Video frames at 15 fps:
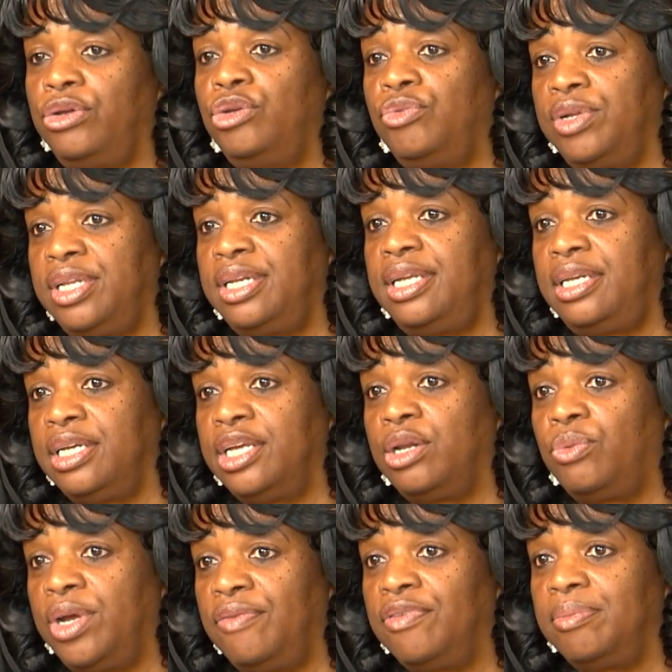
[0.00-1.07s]
you really need to get
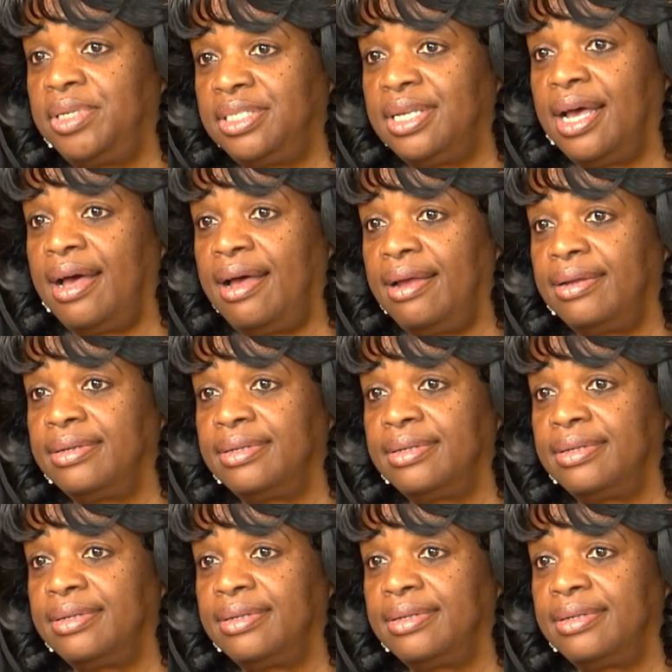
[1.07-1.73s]
away from this guy.